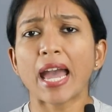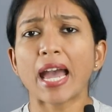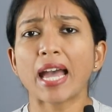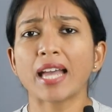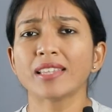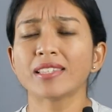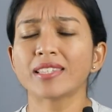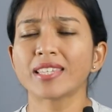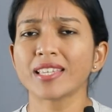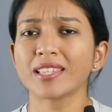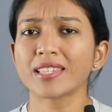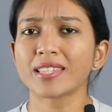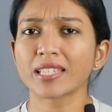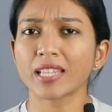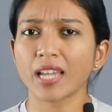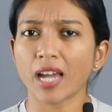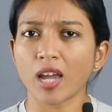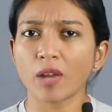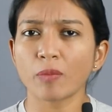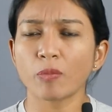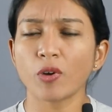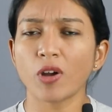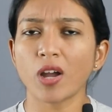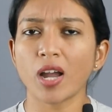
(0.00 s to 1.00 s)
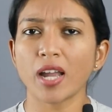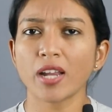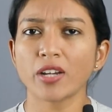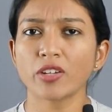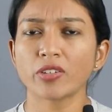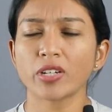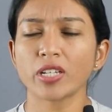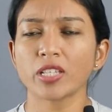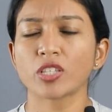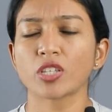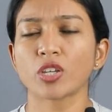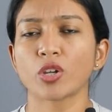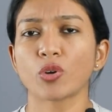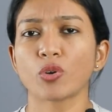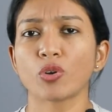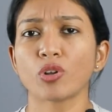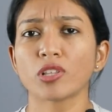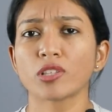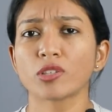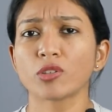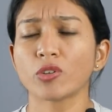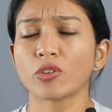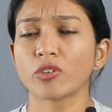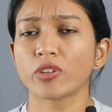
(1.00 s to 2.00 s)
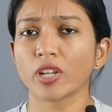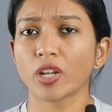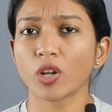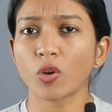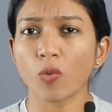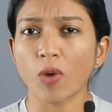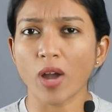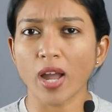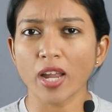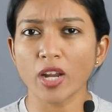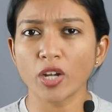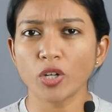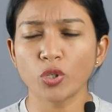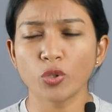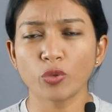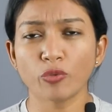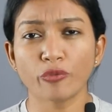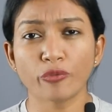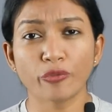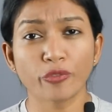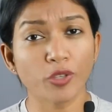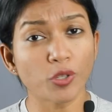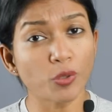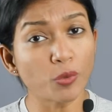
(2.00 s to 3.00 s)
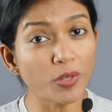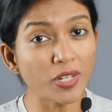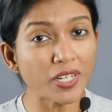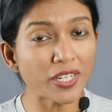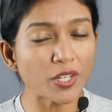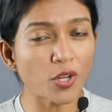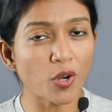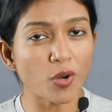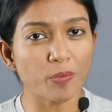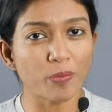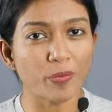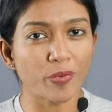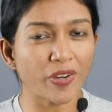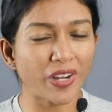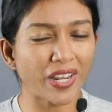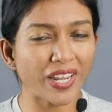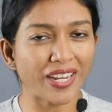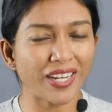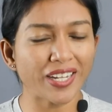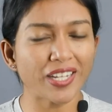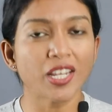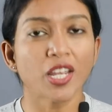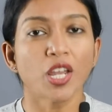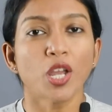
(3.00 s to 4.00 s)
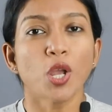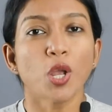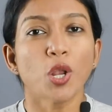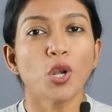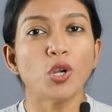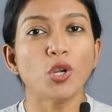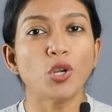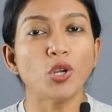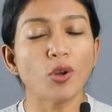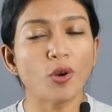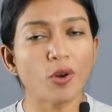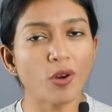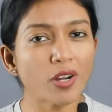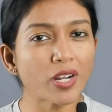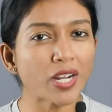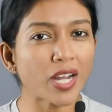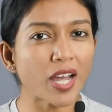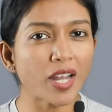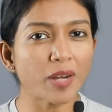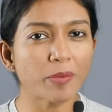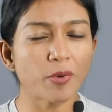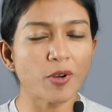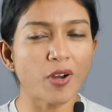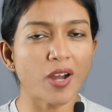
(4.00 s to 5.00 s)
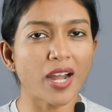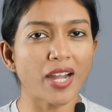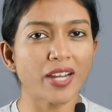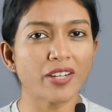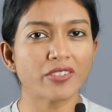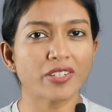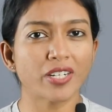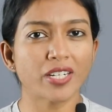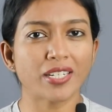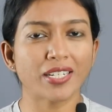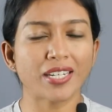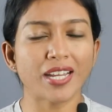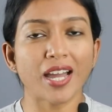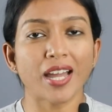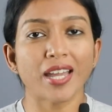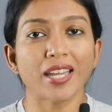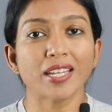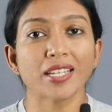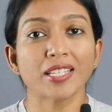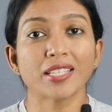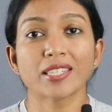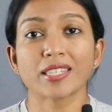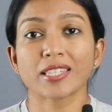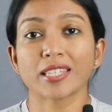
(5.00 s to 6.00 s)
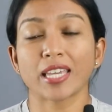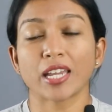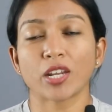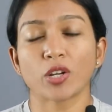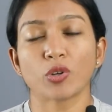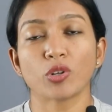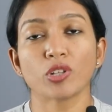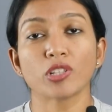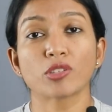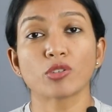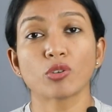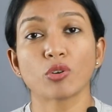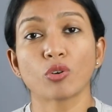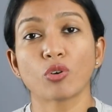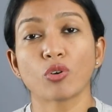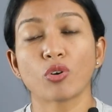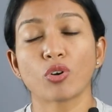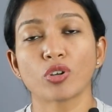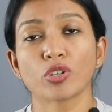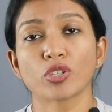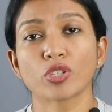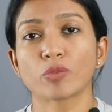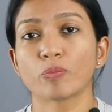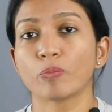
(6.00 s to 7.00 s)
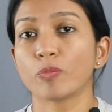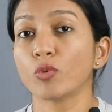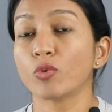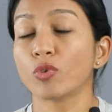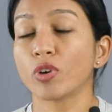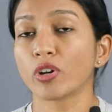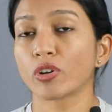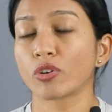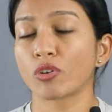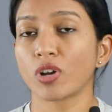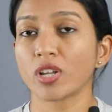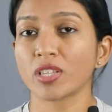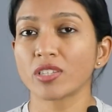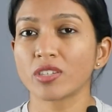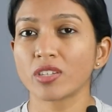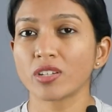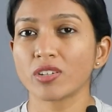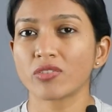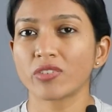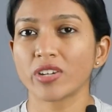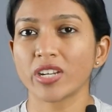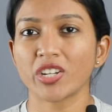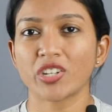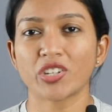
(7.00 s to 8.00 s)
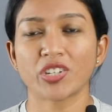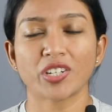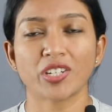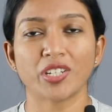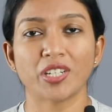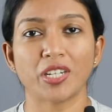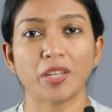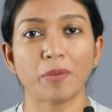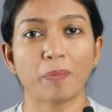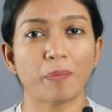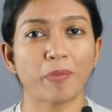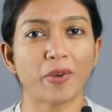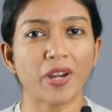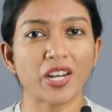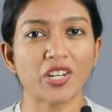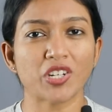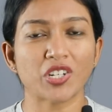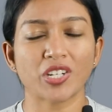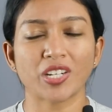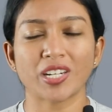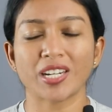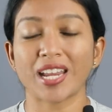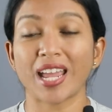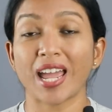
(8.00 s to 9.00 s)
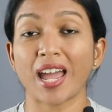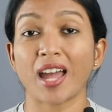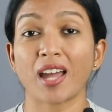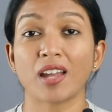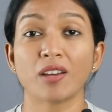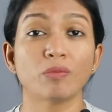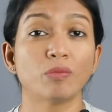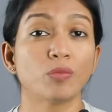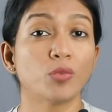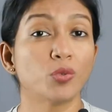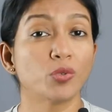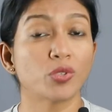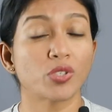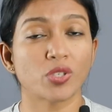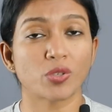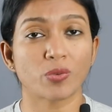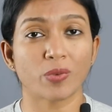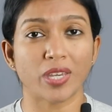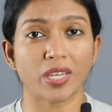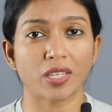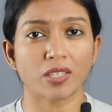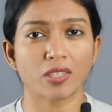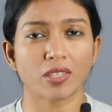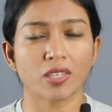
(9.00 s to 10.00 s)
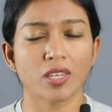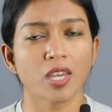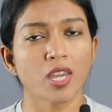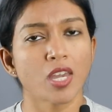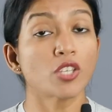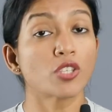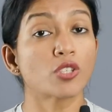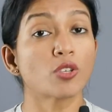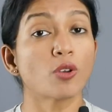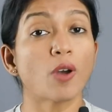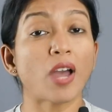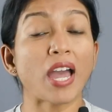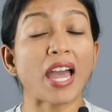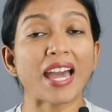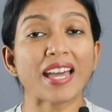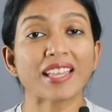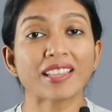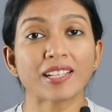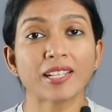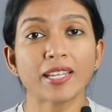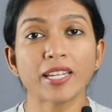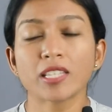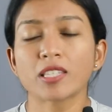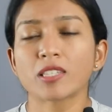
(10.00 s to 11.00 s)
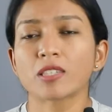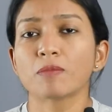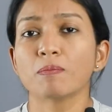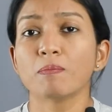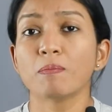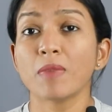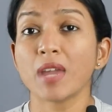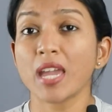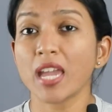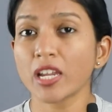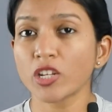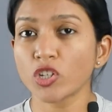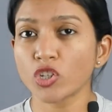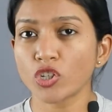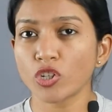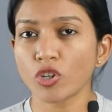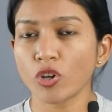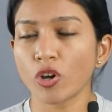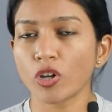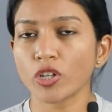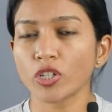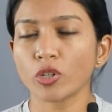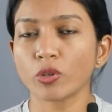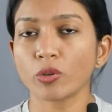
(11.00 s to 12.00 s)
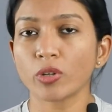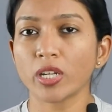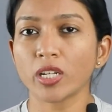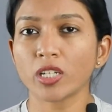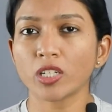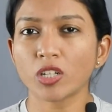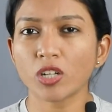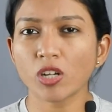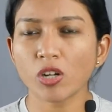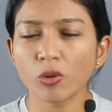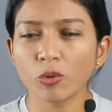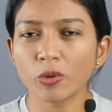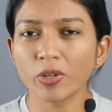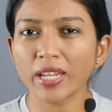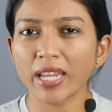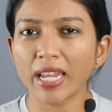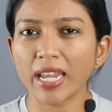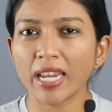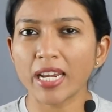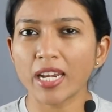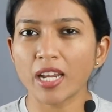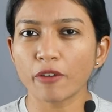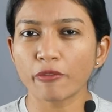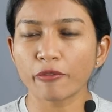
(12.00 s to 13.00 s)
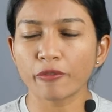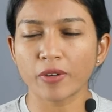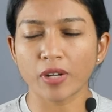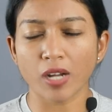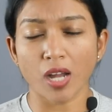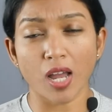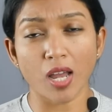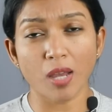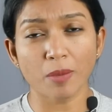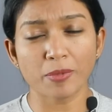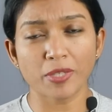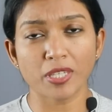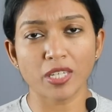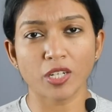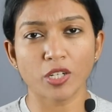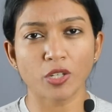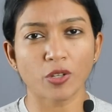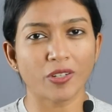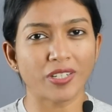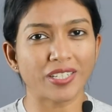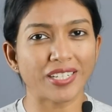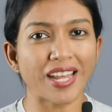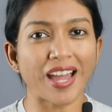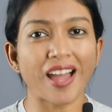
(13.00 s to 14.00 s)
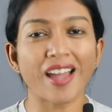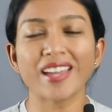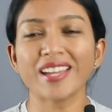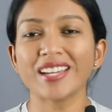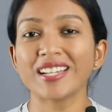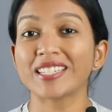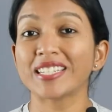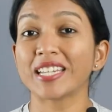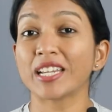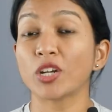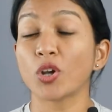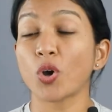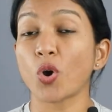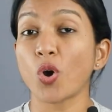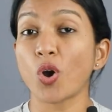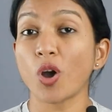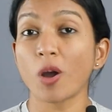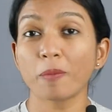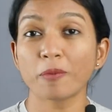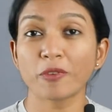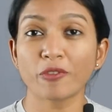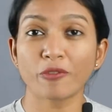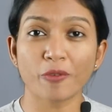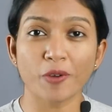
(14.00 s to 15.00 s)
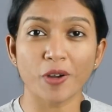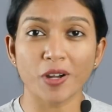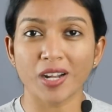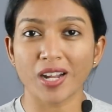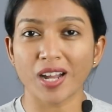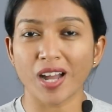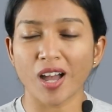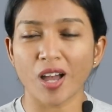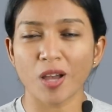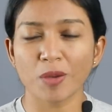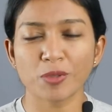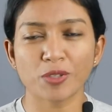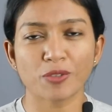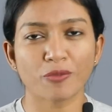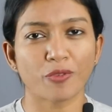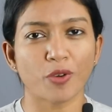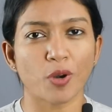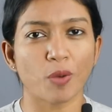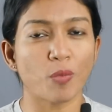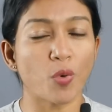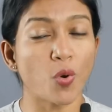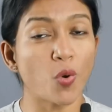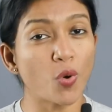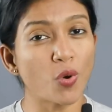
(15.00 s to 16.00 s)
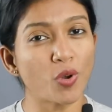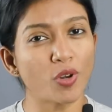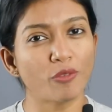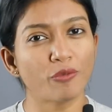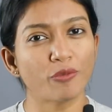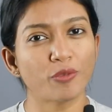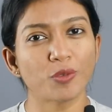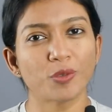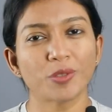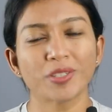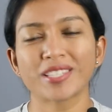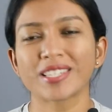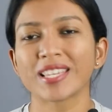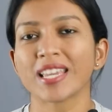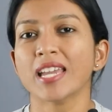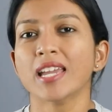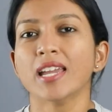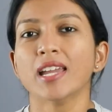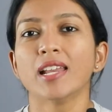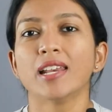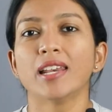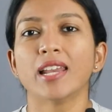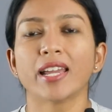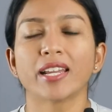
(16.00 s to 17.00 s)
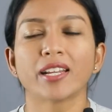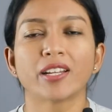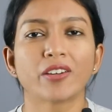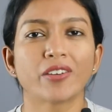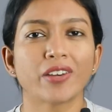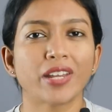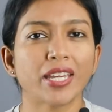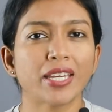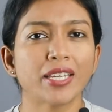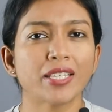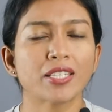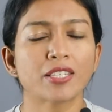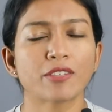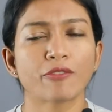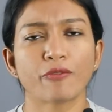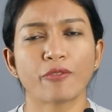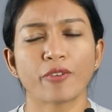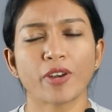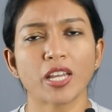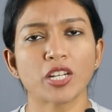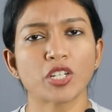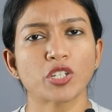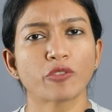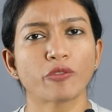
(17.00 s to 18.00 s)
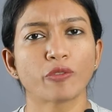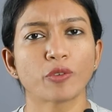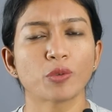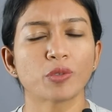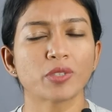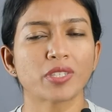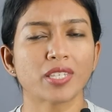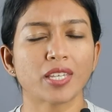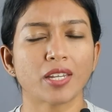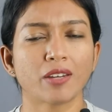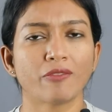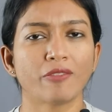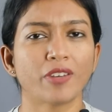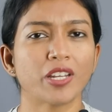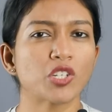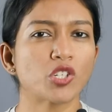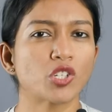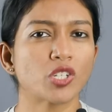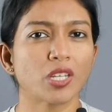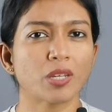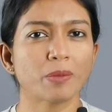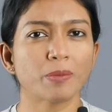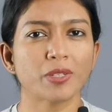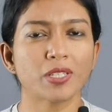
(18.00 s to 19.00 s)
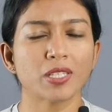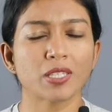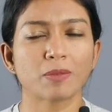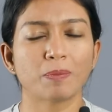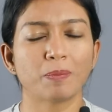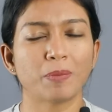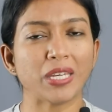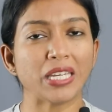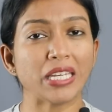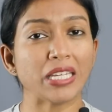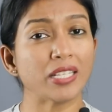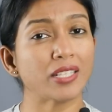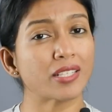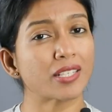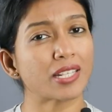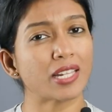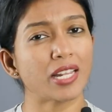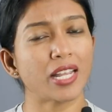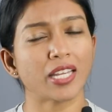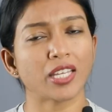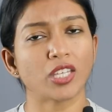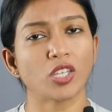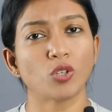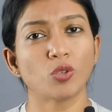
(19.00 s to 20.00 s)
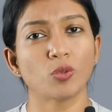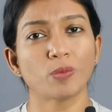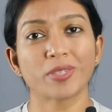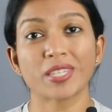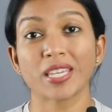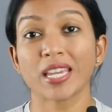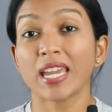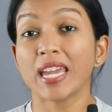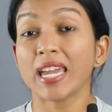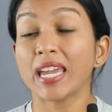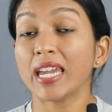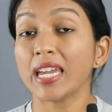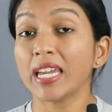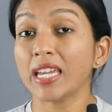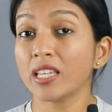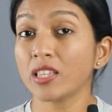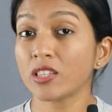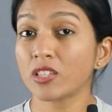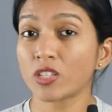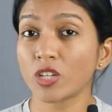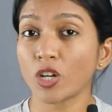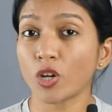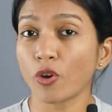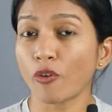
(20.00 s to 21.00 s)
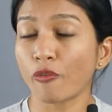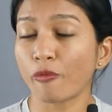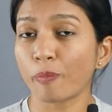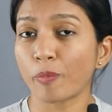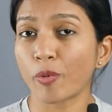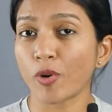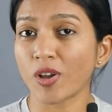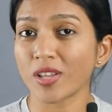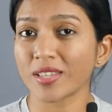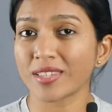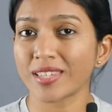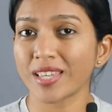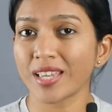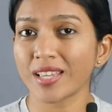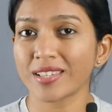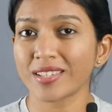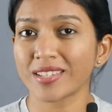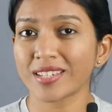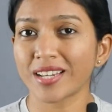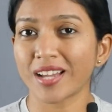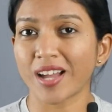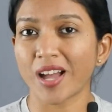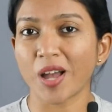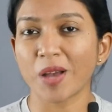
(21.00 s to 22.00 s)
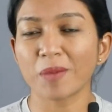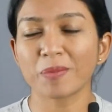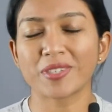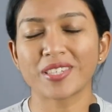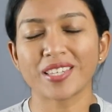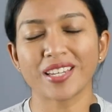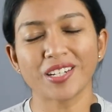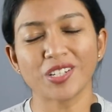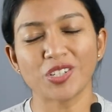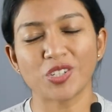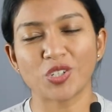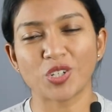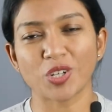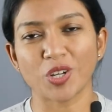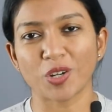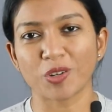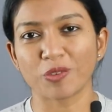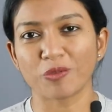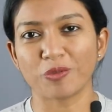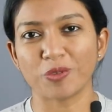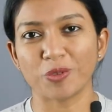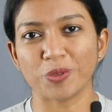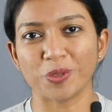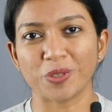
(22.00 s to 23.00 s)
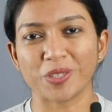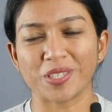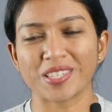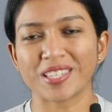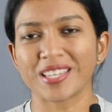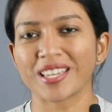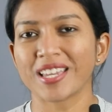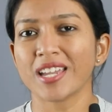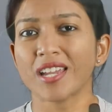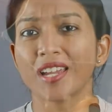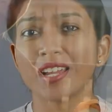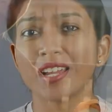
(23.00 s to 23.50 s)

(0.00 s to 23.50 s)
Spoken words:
And since carbohydrates are also required to fuel your brain, low carbohydrate diets can also cause poor concentration, depression, and mood swings. So athletes, make sure you include enough carbs in your diet and opt for carbs from whole foods like grains, fresh fruits and vegetables, beans, legumes, instead of processed carbs and junk foods.